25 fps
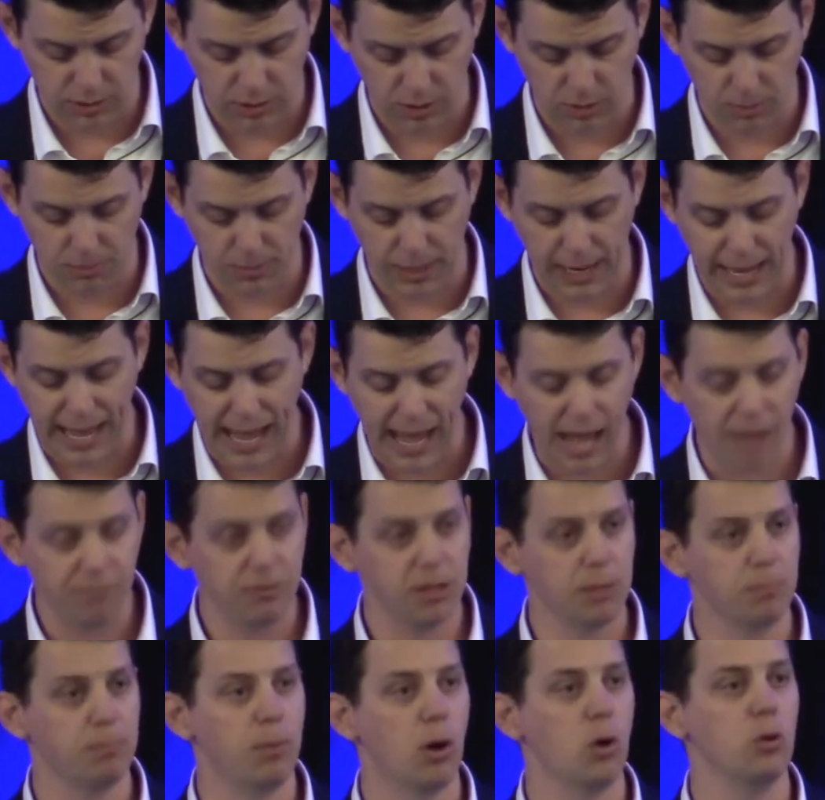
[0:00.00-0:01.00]
So by
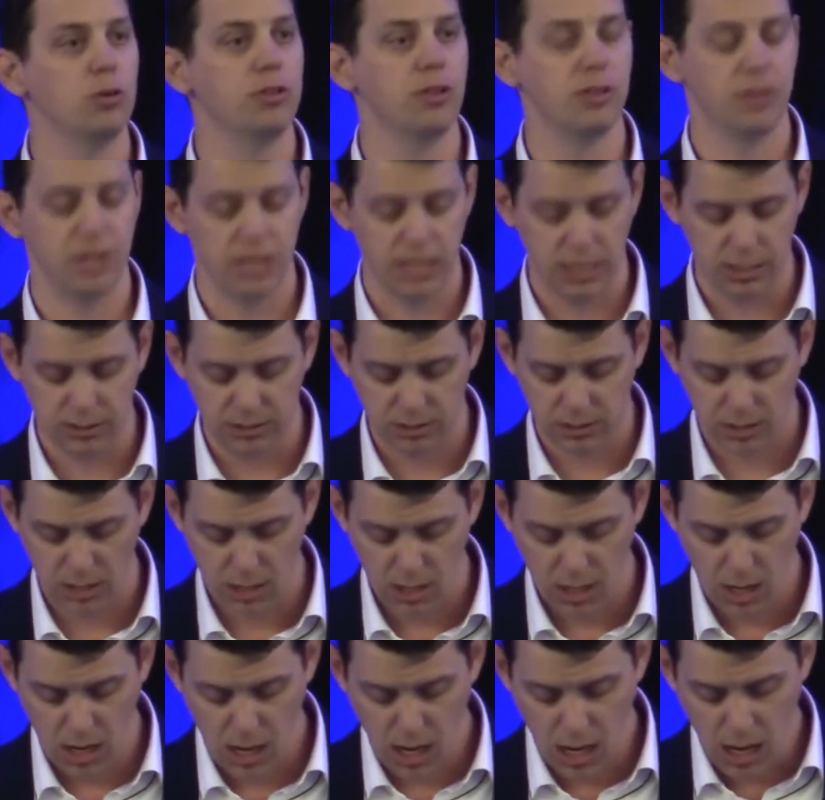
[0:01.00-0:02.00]
having both of these,
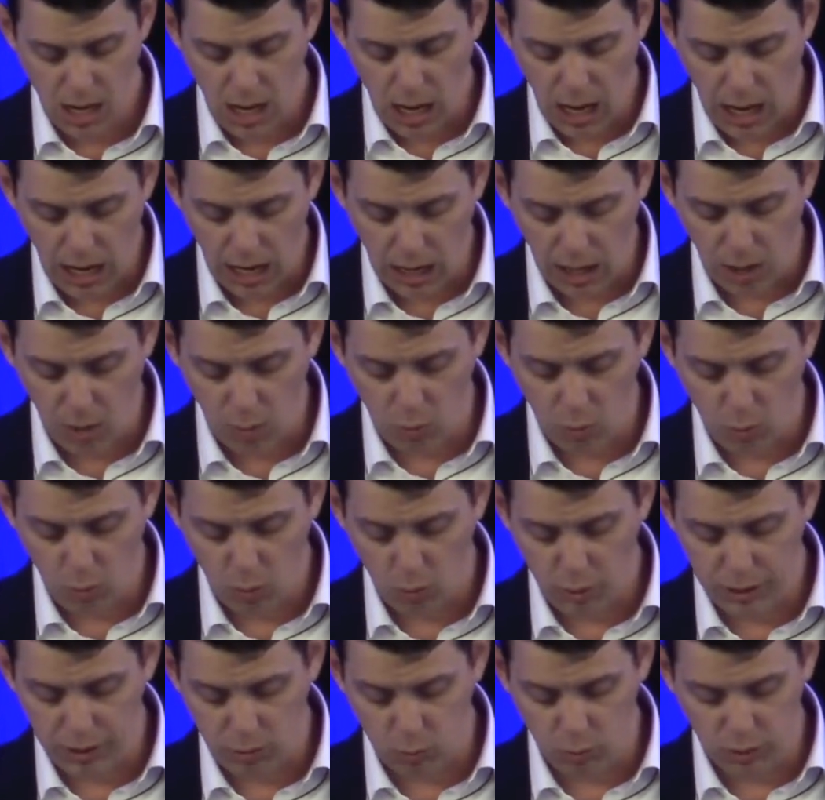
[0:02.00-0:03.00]

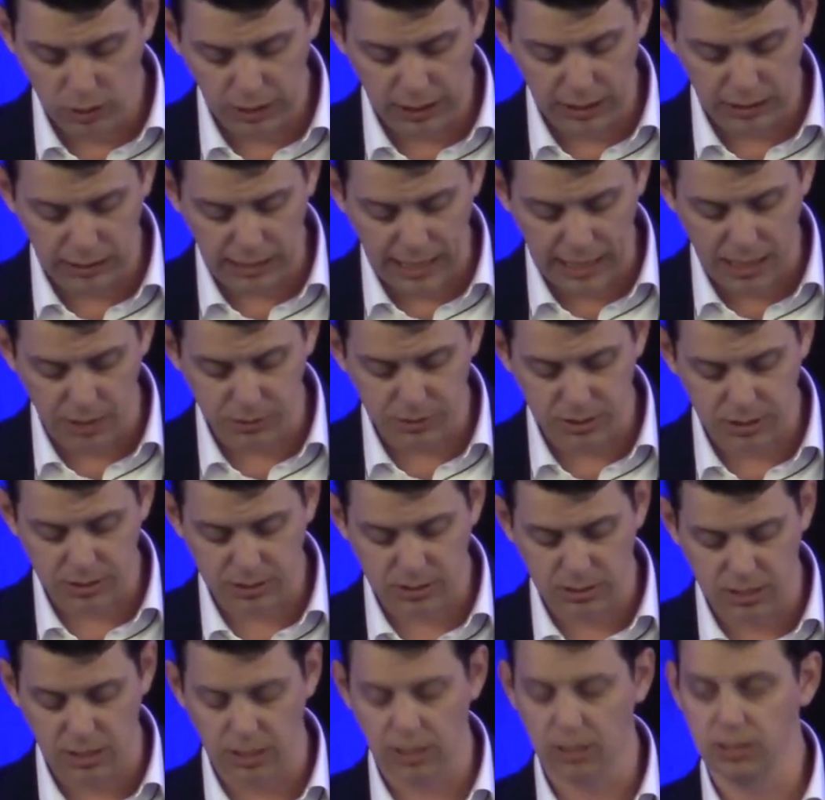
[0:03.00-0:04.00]
it really allows
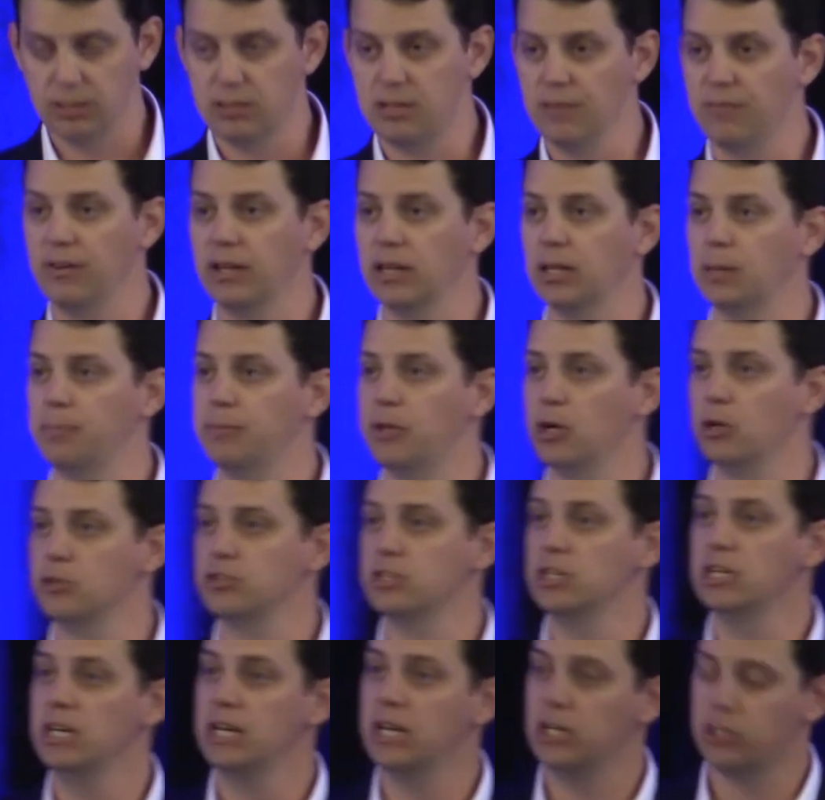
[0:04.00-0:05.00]
us to develop
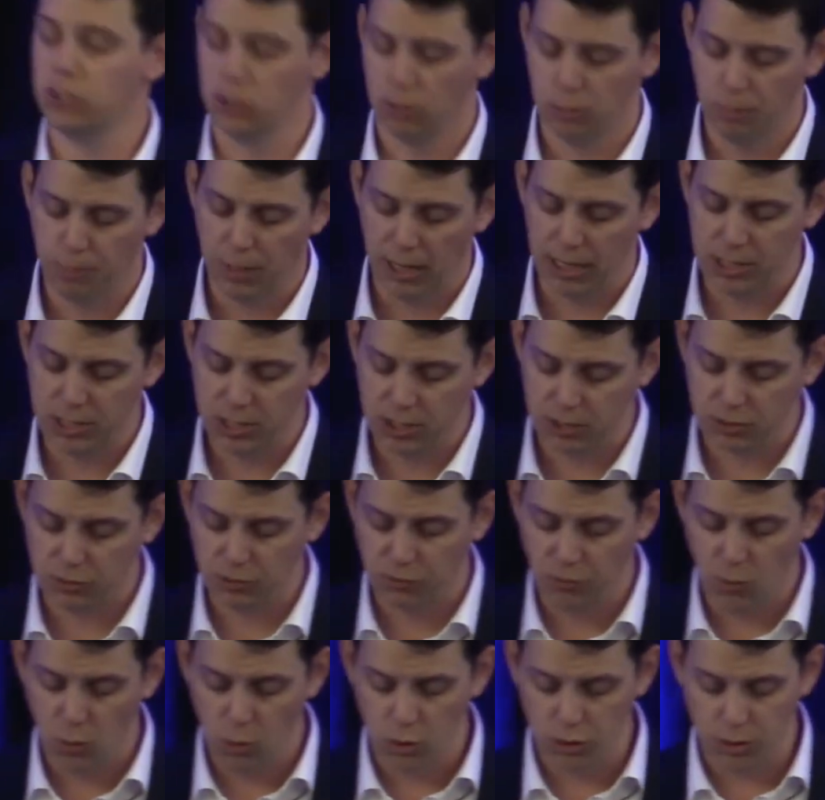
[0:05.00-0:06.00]
those initial budgets
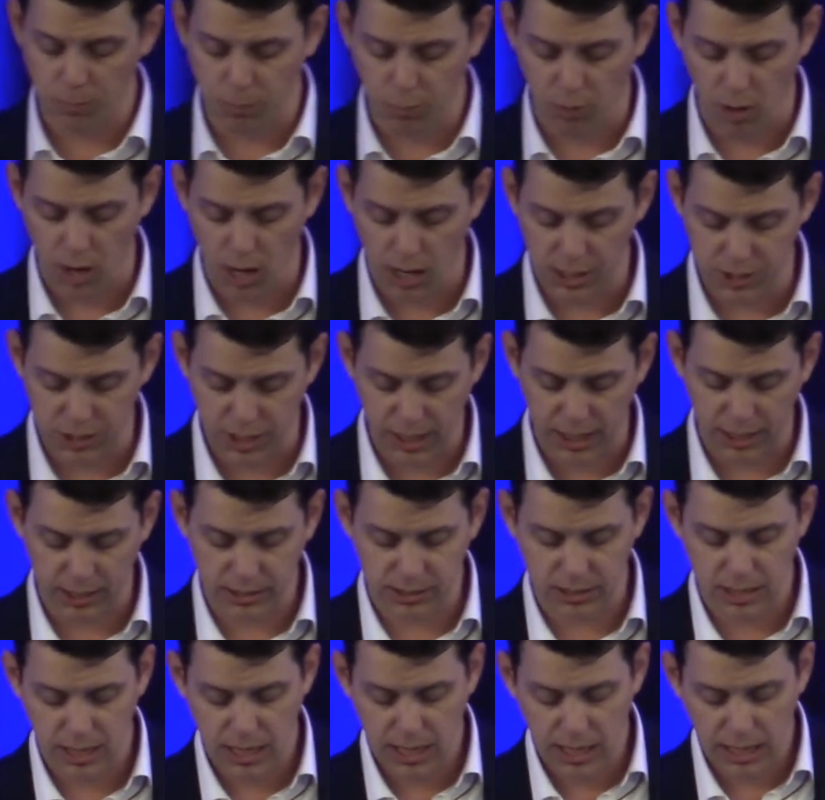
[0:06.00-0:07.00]
for the
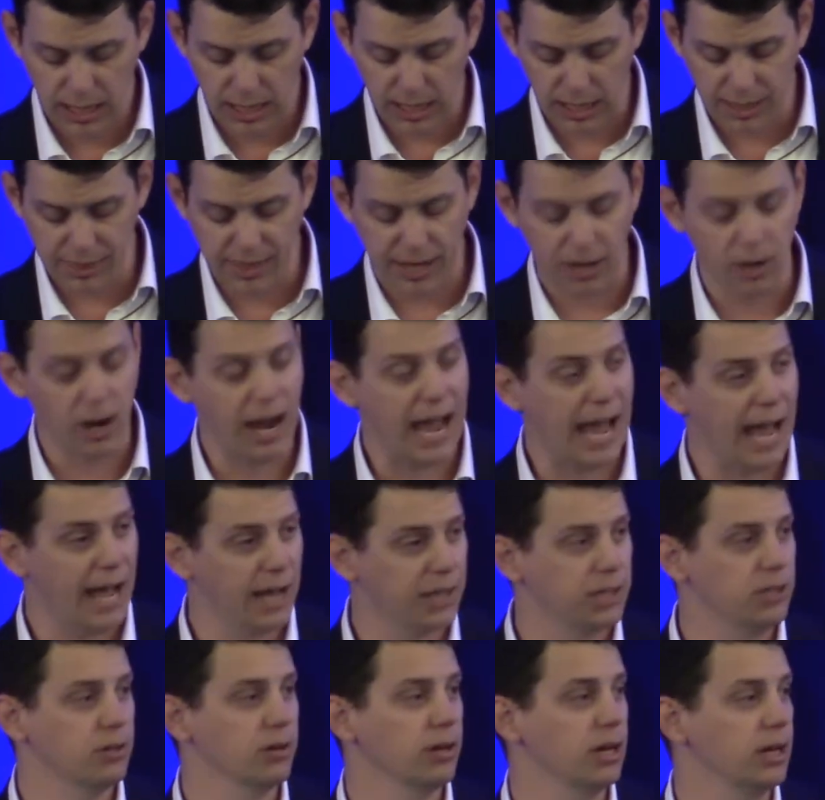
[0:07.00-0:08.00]
projects that are
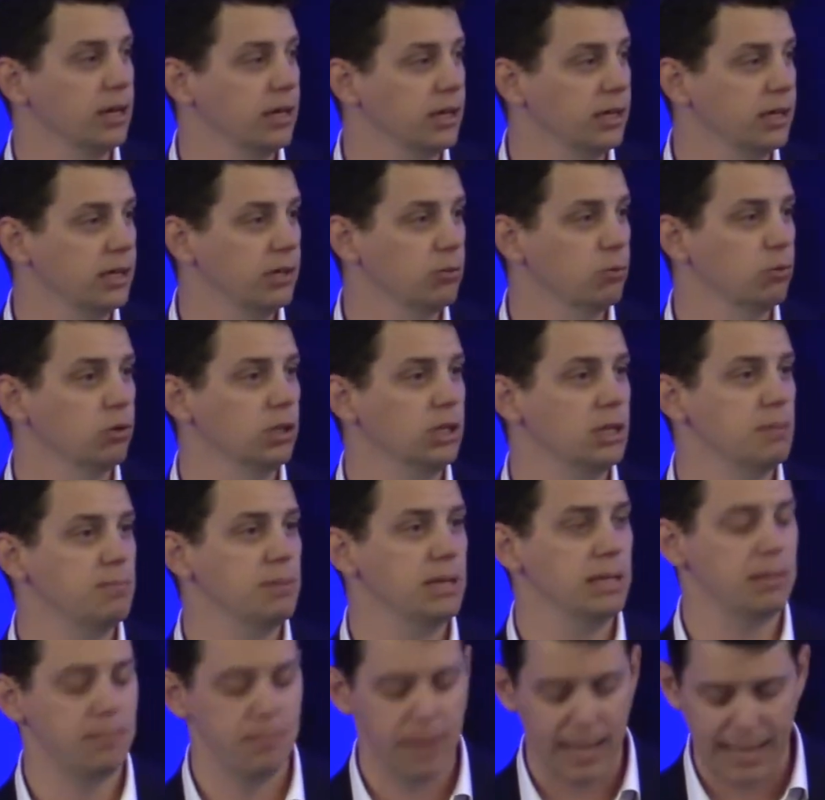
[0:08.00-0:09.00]
accurate and can really
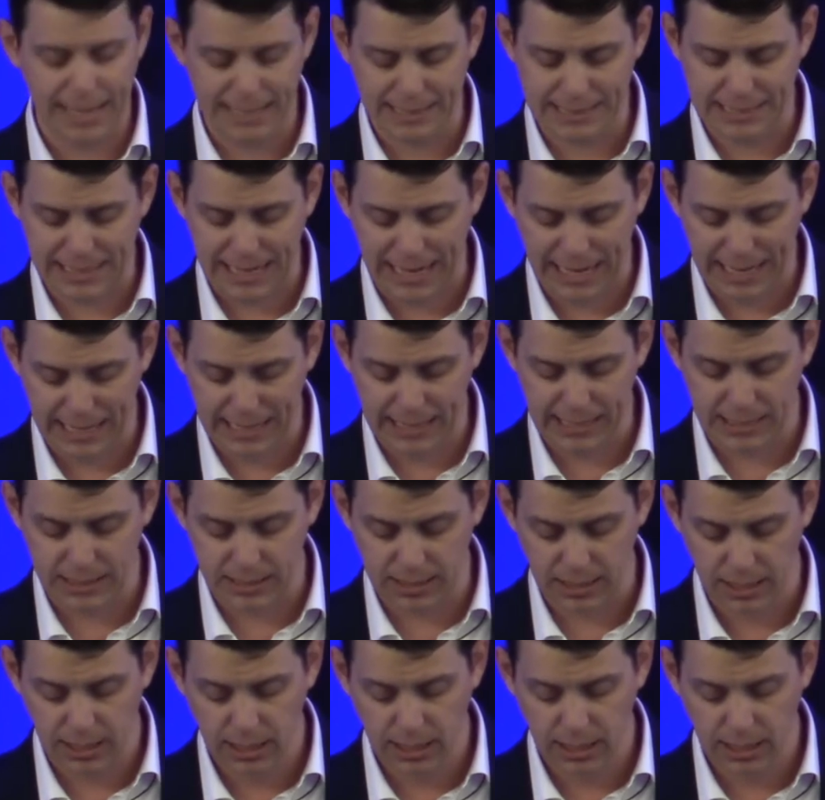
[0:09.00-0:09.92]
be maintained